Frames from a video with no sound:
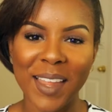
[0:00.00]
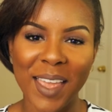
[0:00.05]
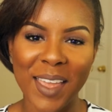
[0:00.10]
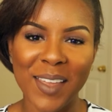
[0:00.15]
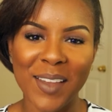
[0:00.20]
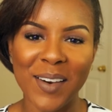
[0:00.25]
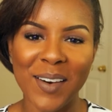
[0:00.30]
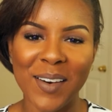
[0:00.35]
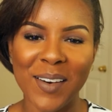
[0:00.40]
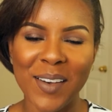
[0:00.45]

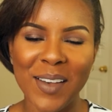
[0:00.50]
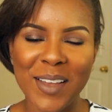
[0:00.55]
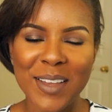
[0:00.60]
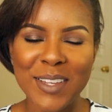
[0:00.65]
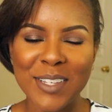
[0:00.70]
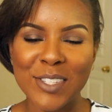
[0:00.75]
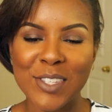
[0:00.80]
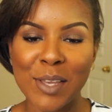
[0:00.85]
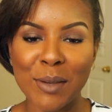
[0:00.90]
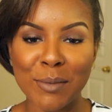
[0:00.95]
Hey y'all,
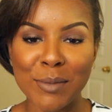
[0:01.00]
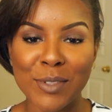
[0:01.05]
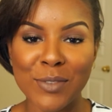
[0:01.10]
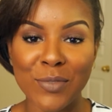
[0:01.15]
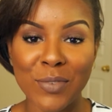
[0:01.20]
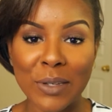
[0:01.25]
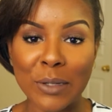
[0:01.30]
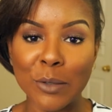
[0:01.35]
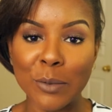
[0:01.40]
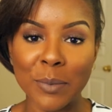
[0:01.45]
so I was
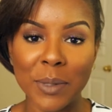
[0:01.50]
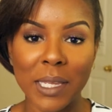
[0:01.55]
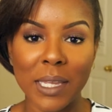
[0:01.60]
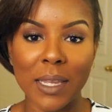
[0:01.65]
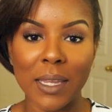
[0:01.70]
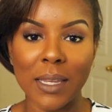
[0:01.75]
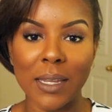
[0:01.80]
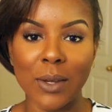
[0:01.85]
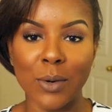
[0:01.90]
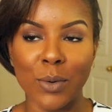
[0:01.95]

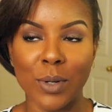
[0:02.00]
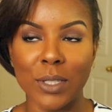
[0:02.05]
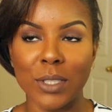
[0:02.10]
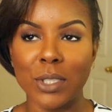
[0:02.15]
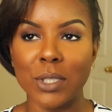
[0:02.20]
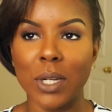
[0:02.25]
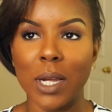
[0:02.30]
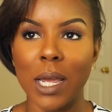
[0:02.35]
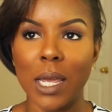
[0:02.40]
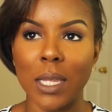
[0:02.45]
filming or
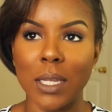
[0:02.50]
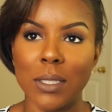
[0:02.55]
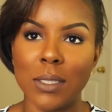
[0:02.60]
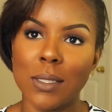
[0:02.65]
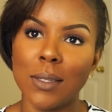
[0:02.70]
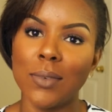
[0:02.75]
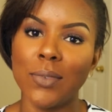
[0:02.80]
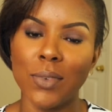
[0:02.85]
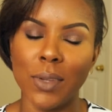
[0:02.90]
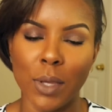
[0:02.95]
trying
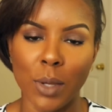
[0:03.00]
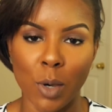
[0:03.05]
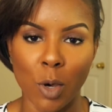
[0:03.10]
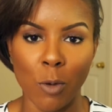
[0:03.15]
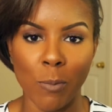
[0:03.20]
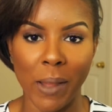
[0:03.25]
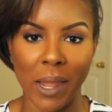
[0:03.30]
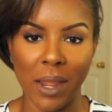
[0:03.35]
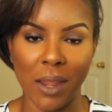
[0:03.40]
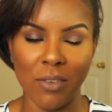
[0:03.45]
to
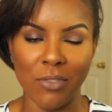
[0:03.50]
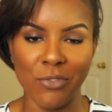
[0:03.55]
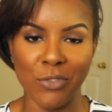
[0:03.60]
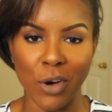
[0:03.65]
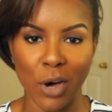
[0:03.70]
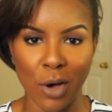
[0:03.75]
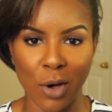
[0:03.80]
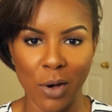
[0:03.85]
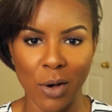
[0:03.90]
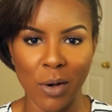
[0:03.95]
film a
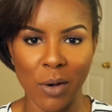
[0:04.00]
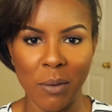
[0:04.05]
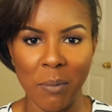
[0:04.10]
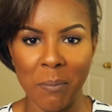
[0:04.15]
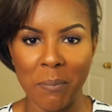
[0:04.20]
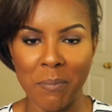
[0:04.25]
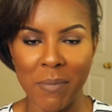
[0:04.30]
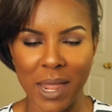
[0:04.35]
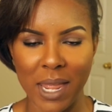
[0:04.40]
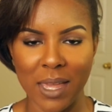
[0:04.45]

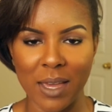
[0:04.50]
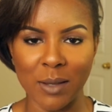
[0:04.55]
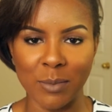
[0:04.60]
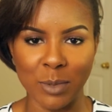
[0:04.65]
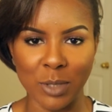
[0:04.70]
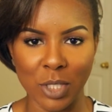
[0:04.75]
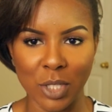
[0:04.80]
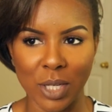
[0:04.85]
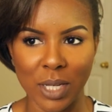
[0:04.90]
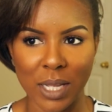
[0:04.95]
fall
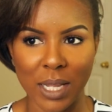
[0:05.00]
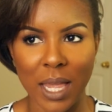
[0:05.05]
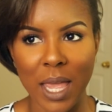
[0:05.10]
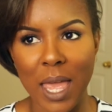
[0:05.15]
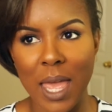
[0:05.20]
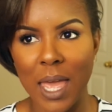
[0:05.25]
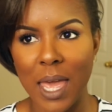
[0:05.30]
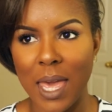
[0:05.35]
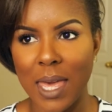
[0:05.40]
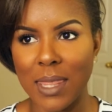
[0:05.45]
makeup look,
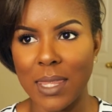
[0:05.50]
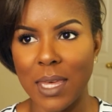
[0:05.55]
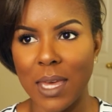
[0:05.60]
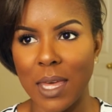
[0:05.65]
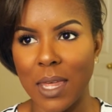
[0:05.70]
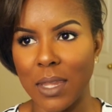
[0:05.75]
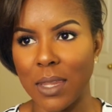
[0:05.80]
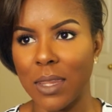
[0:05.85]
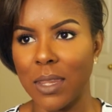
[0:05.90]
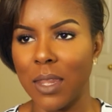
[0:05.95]
and
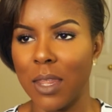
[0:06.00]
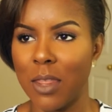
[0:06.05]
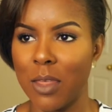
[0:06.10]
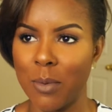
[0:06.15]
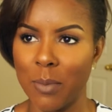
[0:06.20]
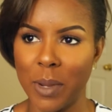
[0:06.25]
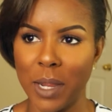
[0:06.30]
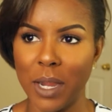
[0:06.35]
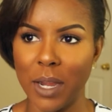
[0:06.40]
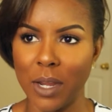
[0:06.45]
then the
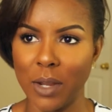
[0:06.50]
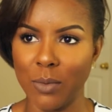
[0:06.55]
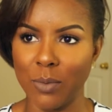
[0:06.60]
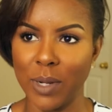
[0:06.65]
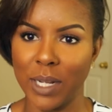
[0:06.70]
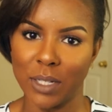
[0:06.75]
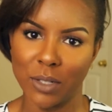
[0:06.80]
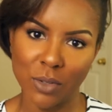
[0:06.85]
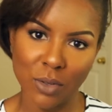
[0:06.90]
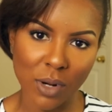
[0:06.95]
American
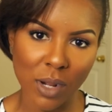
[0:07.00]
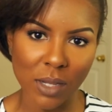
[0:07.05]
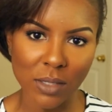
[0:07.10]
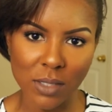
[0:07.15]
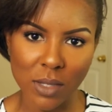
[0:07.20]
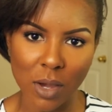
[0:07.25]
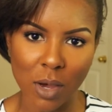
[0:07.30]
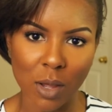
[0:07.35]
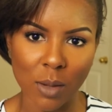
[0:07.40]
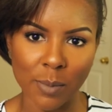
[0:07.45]
Red
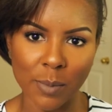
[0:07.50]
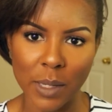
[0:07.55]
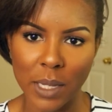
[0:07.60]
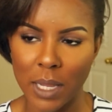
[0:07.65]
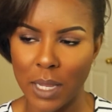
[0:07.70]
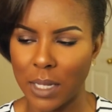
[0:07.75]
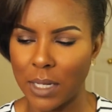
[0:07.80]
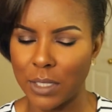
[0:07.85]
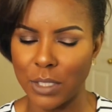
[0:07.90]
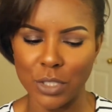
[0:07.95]
Cross called
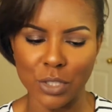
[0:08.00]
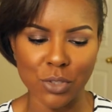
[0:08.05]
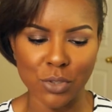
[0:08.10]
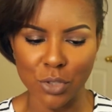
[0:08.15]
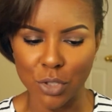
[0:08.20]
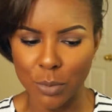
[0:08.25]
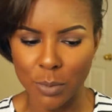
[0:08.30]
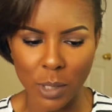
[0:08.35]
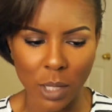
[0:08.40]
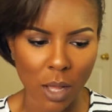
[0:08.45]
me and it just
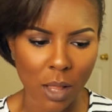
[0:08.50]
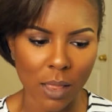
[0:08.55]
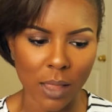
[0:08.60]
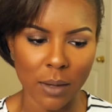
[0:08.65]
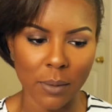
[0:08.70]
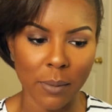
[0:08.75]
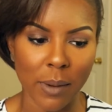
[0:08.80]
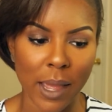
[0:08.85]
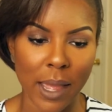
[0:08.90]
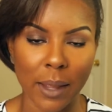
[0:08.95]
threw me all
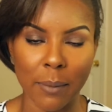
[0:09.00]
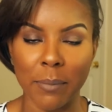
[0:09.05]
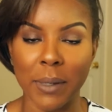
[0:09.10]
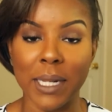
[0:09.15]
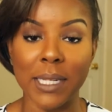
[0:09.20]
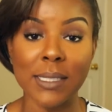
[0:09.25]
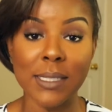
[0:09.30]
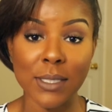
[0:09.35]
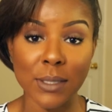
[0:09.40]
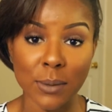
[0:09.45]
out of whack, but
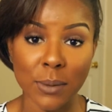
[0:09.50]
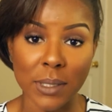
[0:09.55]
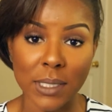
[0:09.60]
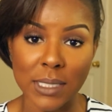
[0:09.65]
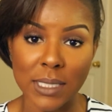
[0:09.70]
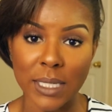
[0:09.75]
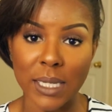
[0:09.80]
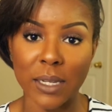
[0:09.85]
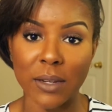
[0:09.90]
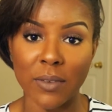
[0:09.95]
I still
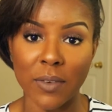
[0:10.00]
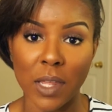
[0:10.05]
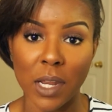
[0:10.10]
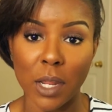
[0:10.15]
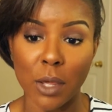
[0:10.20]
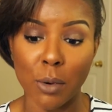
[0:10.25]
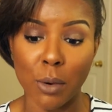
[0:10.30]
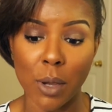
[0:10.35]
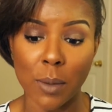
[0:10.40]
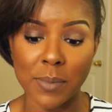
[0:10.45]
wanted to get a
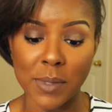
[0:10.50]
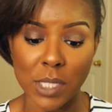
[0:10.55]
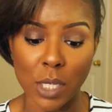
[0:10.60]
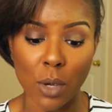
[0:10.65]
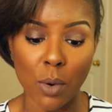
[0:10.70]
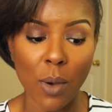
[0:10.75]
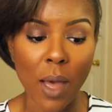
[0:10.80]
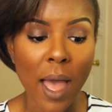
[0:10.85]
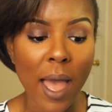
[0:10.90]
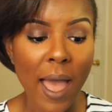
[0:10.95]
video up,
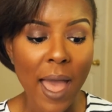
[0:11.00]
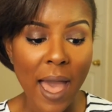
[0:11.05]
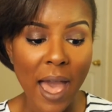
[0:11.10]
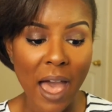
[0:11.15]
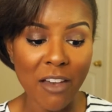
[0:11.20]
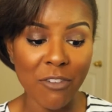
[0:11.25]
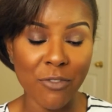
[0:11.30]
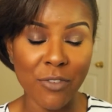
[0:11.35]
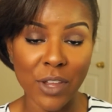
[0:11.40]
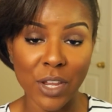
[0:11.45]
so
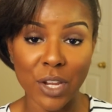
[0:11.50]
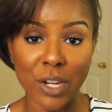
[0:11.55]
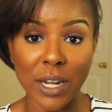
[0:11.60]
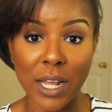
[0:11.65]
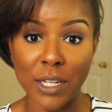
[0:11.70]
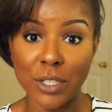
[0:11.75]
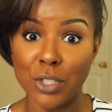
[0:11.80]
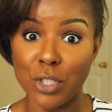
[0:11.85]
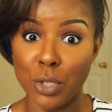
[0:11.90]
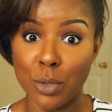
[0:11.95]
I figured
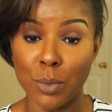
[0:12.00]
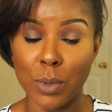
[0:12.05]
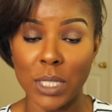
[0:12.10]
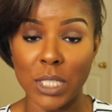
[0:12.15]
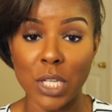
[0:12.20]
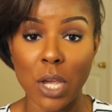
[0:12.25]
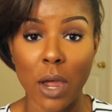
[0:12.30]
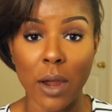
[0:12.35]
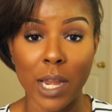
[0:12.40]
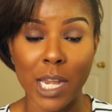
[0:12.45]
I'd do
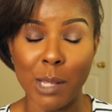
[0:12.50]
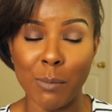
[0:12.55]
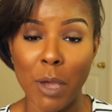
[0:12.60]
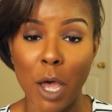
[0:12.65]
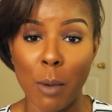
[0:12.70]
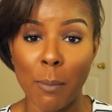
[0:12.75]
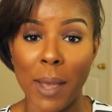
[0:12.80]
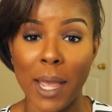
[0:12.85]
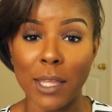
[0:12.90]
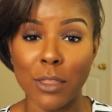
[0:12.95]
one talking
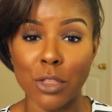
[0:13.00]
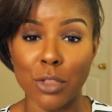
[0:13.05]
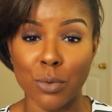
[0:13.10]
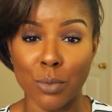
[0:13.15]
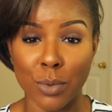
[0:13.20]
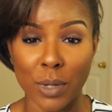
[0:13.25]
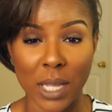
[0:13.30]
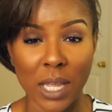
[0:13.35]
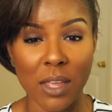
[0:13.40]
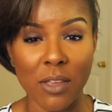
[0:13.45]
about my
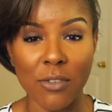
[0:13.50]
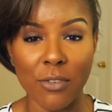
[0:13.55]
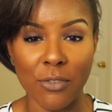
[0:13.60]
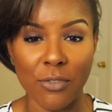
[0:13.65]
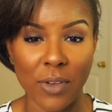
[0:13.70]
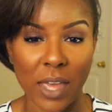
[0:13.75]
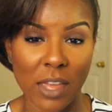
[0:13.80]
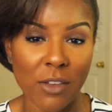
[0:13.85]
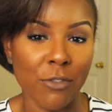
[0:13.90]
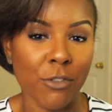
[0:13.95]
3
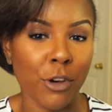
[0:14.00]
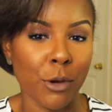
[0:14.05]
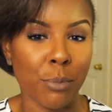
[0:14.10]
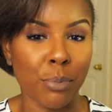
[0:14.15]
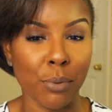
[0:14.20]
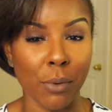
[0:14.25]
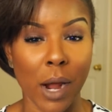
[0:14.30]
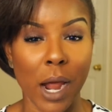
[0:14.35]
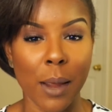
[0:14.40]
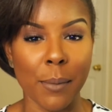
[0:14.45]
favorite
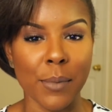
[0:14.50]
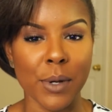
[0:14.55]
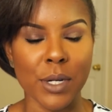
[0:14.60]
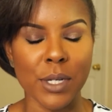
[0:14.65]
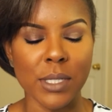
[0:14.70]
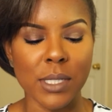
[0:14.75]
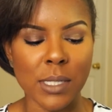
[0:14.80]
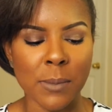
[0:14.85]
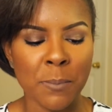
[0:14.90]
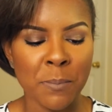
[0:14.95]

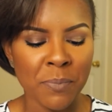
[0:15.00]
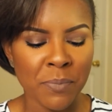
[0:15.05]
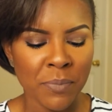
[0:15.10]
primers.